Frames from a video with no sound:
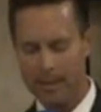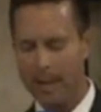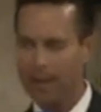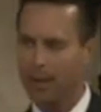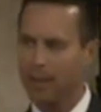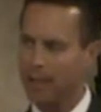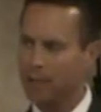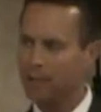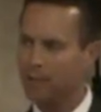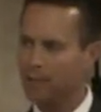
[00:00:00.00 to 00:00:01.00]
I know the
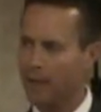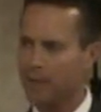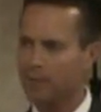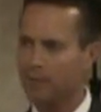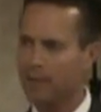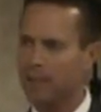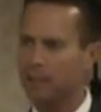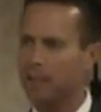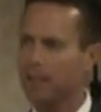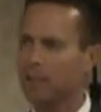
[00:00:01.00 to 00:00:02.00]
issues families
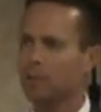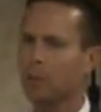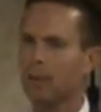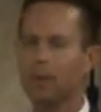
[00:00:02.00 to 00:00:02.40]
face in central